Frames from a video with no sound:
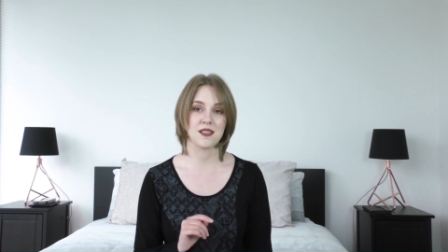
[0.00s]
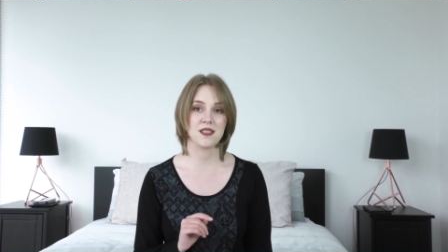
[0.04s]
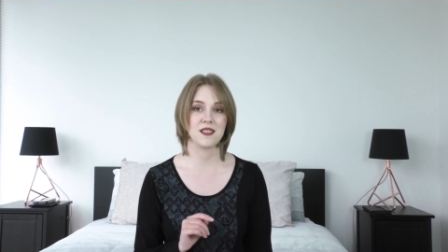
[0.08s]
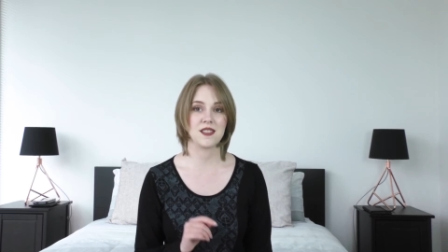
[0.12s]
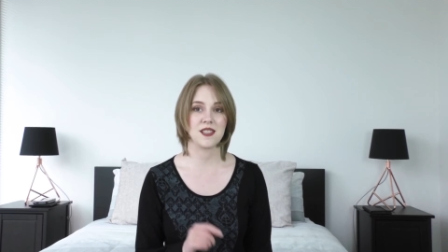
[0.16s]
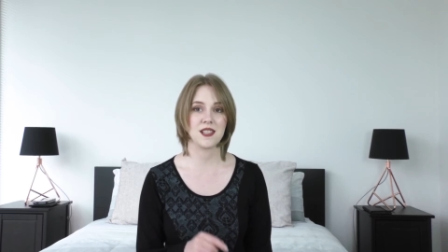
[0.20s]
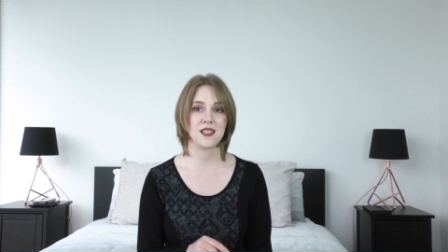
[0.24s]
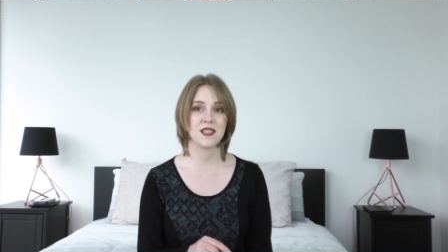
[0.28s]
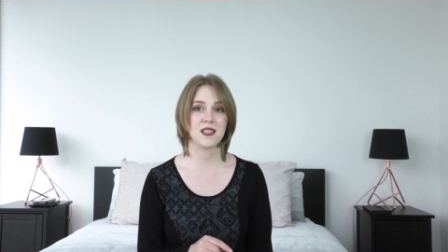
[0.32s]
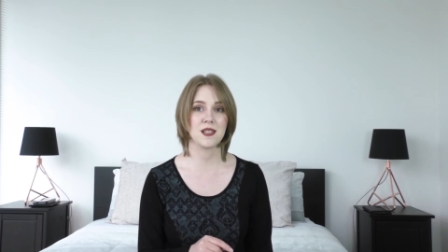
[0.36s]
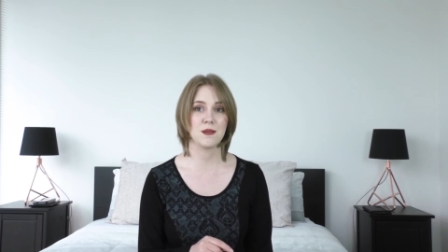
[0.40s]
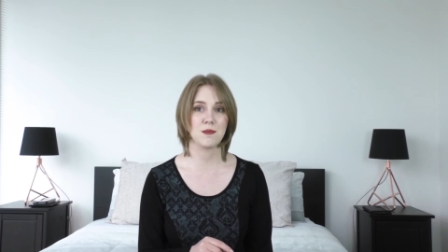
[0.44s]

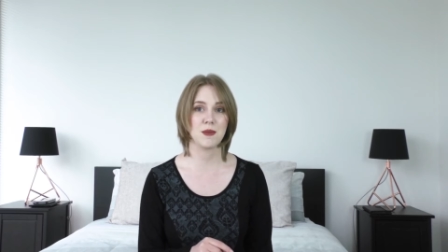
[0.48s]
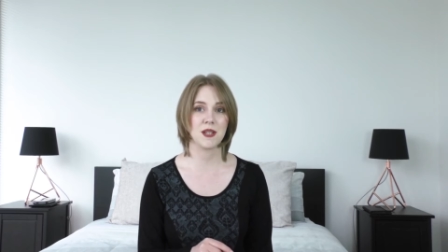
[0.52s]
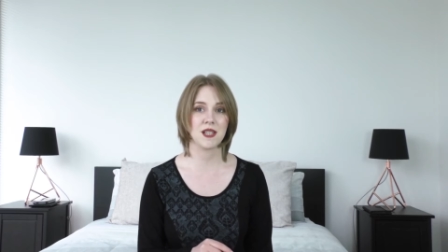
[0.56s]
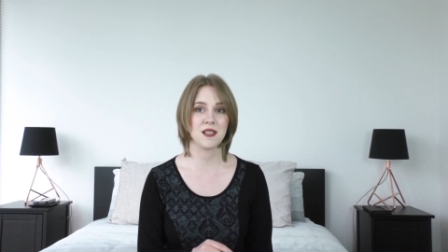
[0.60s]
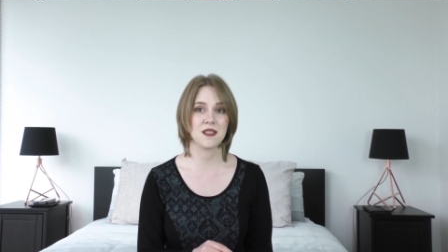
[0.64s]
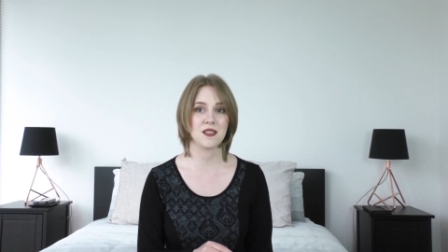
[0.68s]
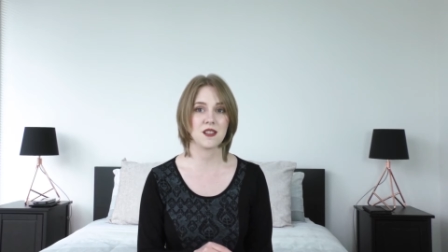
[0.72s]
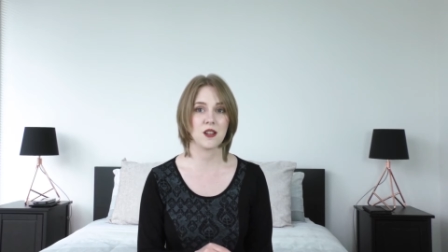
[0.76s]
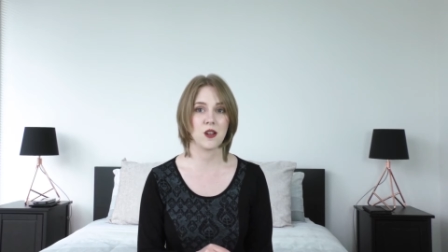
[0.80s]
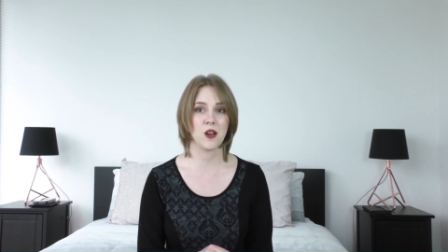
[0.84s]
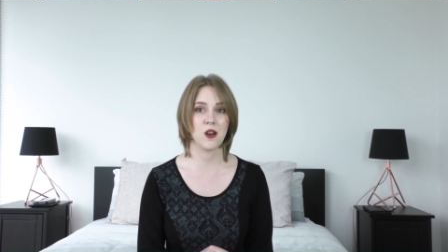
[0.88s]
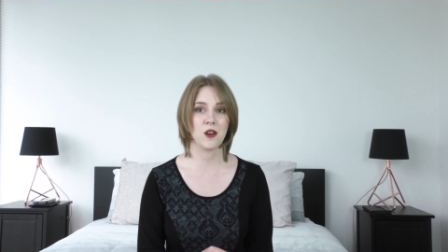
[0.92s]
60
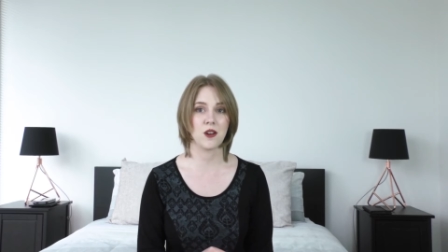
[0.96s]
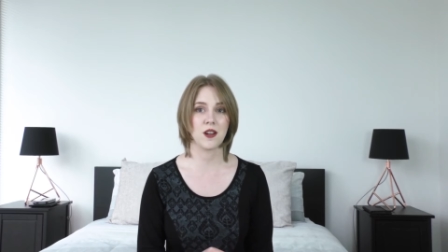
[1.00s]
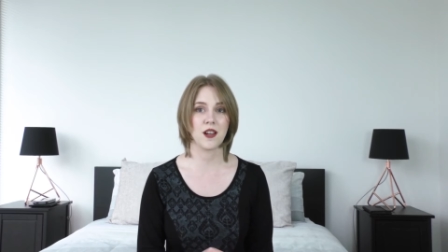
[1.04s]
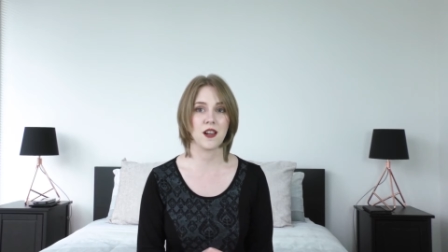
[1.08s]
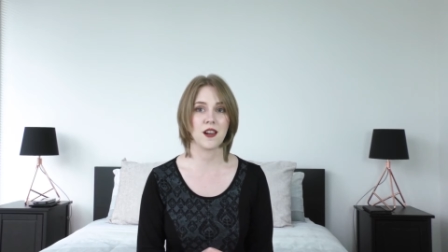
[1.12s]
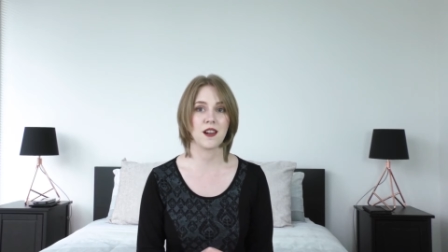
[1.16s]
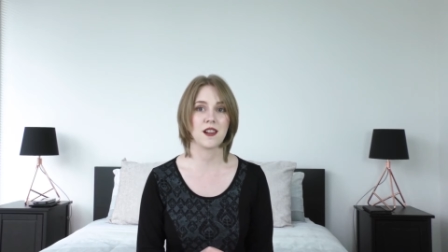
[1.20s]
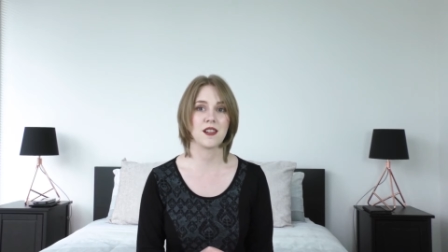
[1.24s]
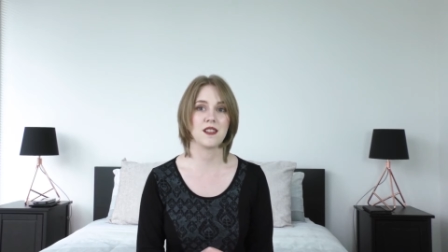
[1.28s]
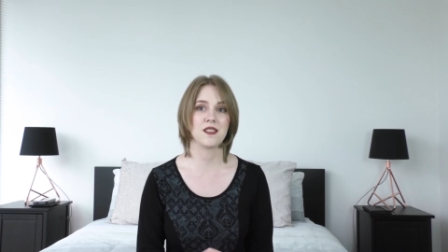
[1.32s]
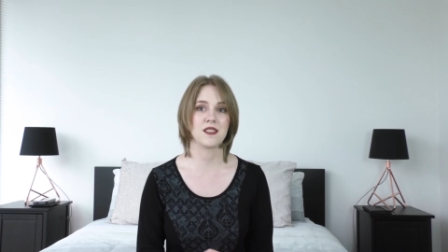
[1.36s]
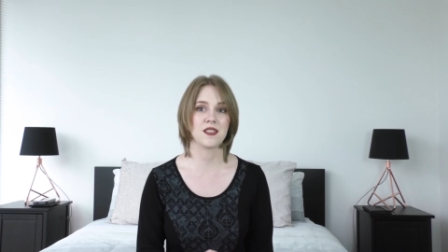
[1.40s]
minutes long
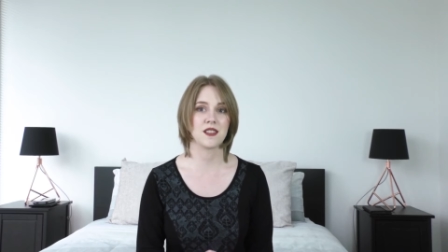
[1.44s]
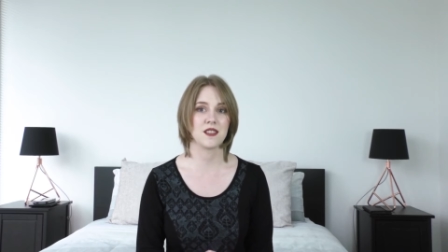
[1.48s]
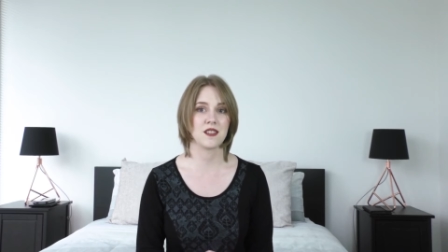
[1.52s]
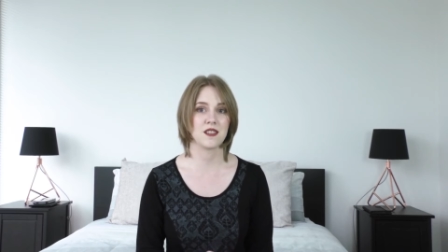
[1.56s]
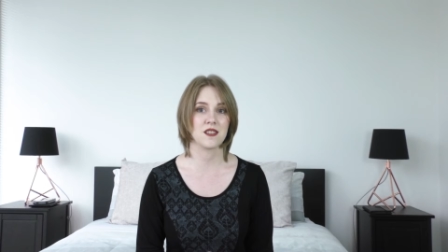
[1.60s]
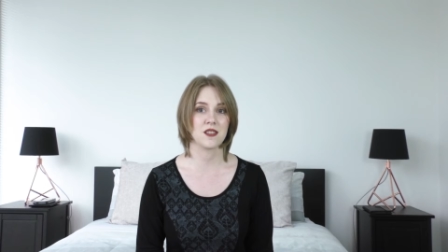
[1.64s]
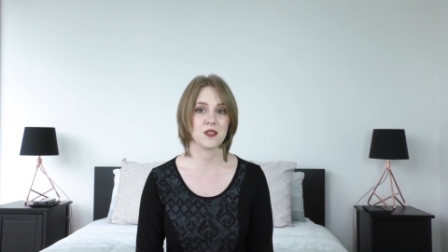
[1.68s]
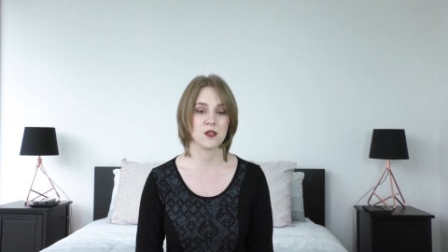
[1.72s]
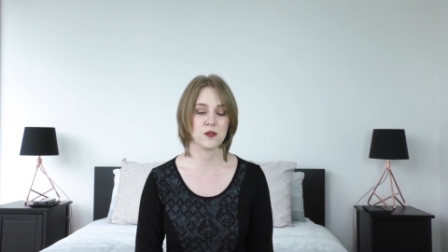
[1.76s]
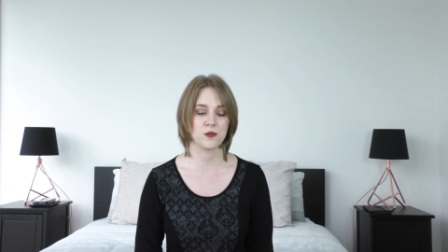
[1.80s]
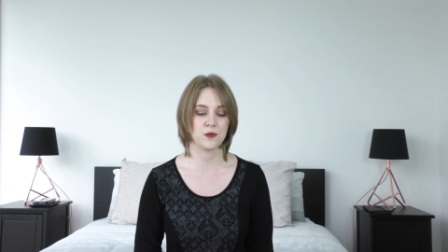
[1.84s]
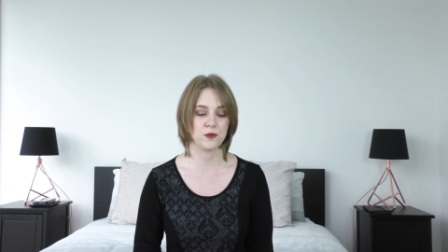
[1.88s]
and
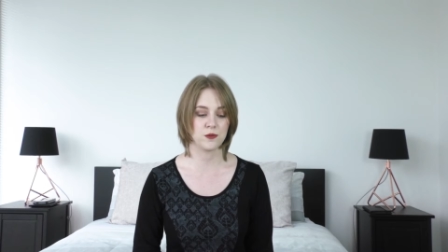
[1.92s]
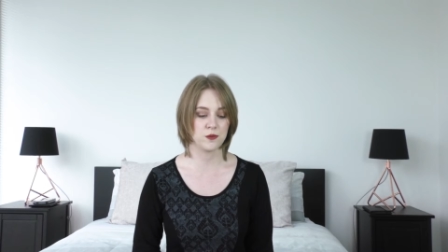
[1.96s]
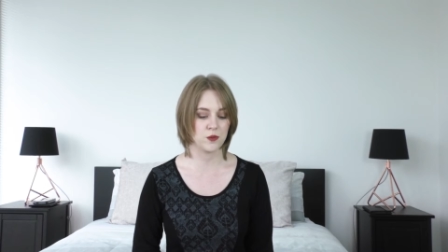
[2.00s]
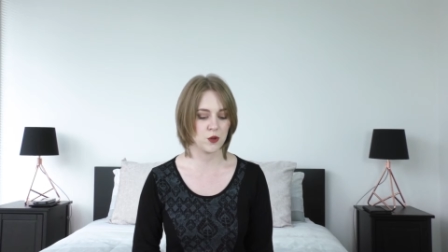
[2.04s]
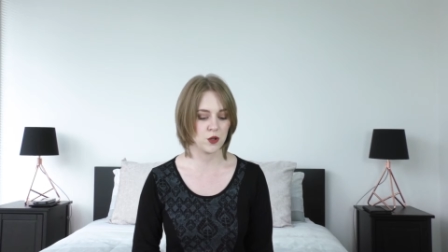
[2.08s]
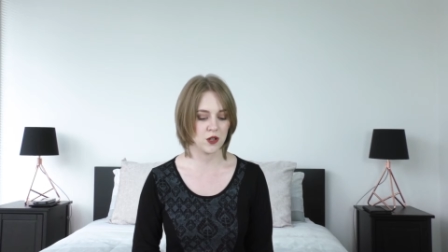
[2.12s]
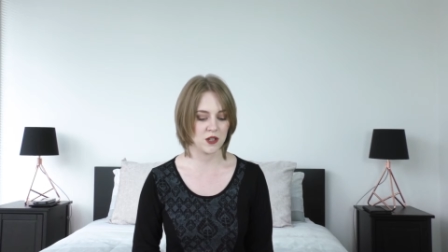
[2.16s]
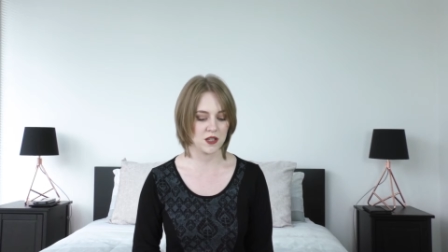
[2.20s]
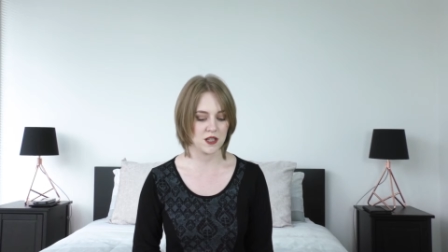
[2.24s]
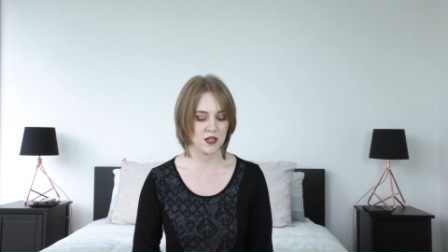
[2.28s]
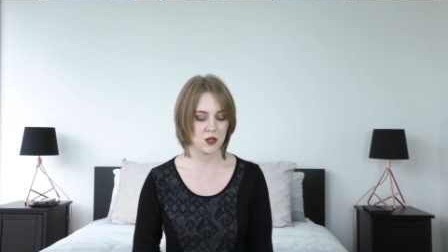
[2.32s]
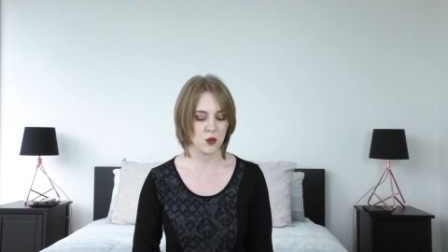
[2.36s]
consists of
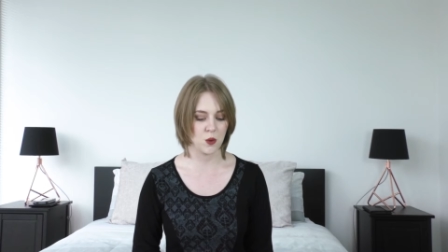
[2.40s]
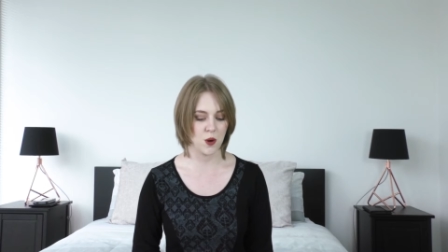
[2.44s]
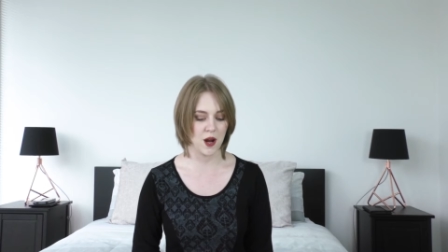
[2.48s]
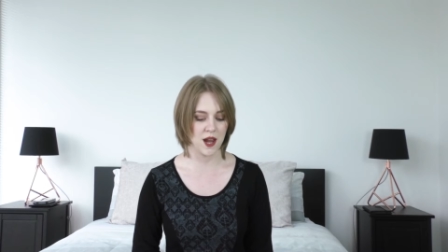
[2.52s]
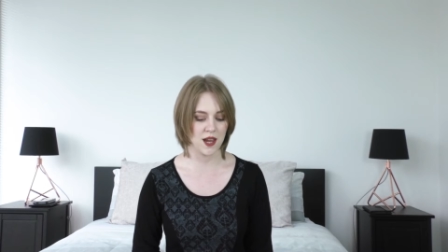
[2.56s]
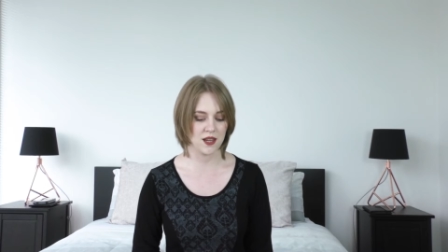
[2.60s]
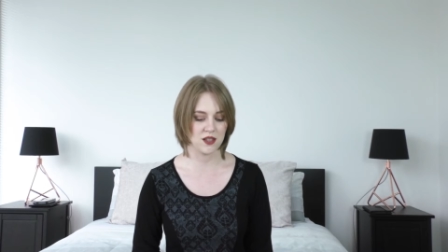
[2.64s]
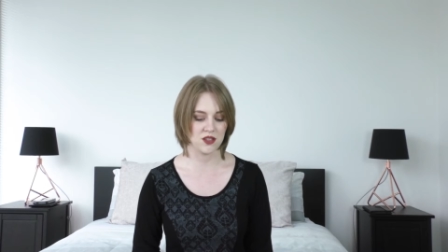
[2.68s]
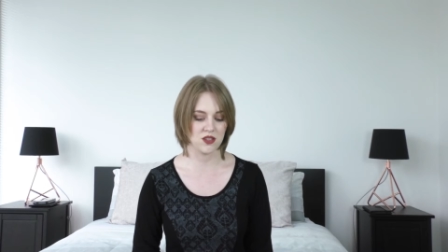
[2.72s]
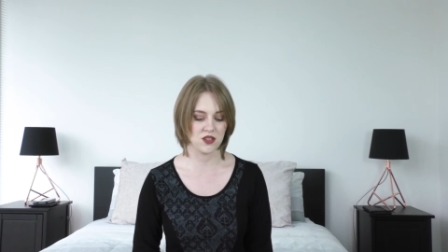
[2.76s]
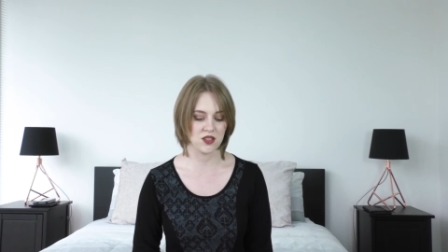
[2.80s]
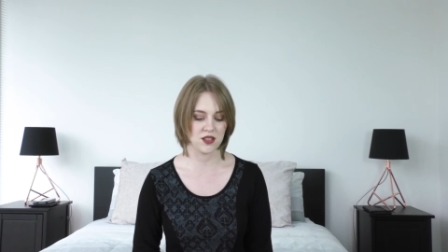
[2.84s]
40
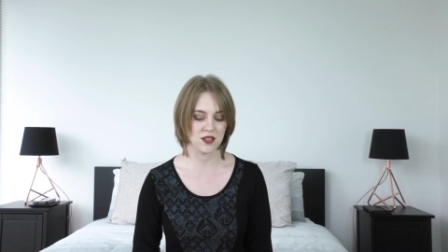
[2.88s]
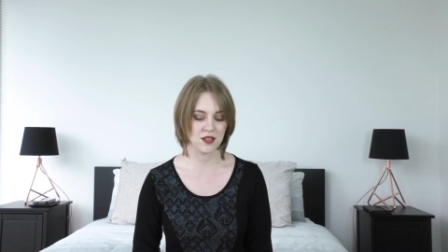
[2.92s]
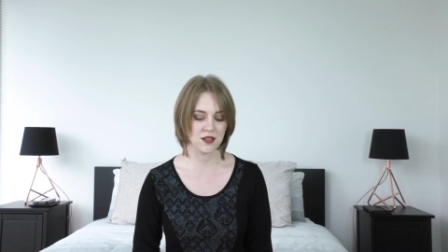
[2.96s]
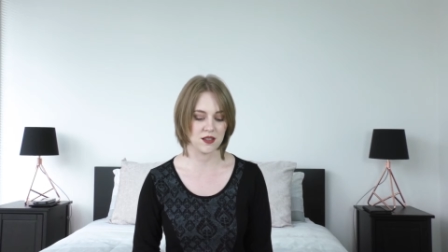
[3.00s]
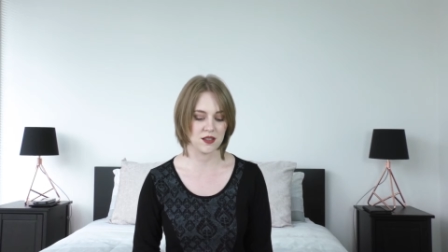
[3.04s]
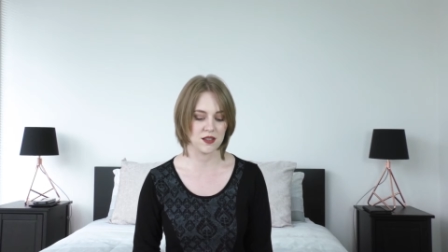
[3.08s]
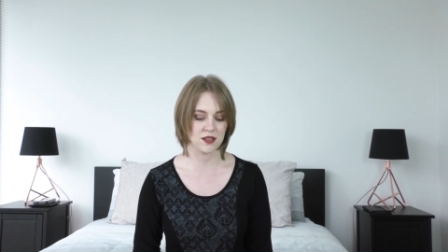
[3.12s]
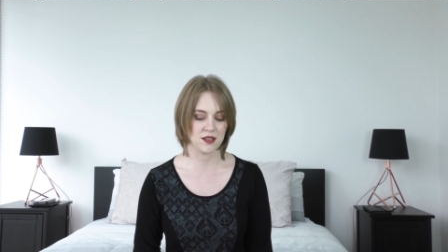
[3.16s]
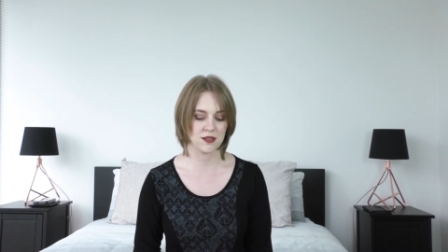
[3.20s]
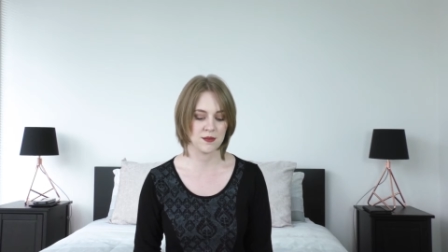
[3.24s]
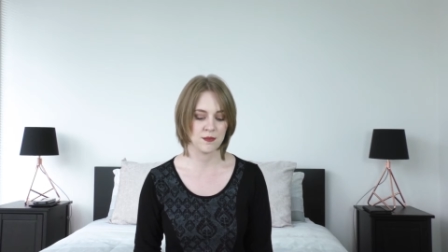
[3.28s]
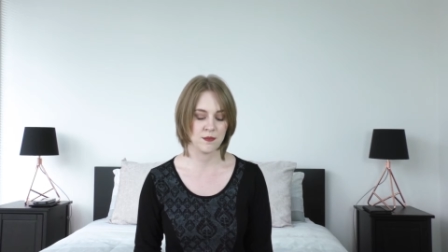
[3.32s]

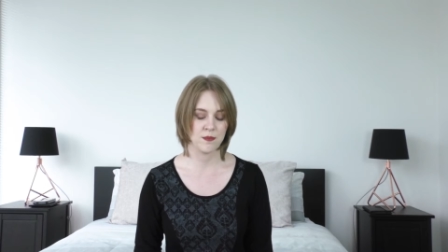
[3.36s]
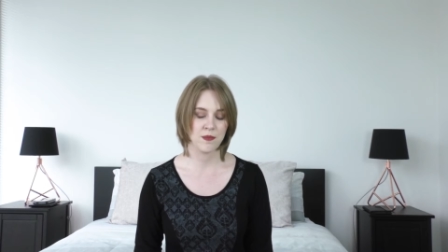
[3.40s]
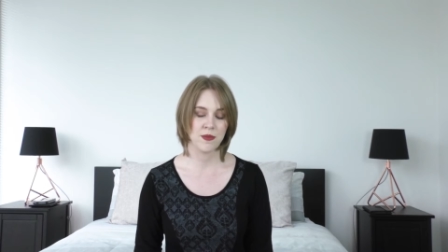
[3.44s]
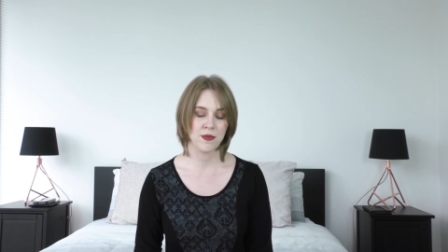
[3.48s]
questions.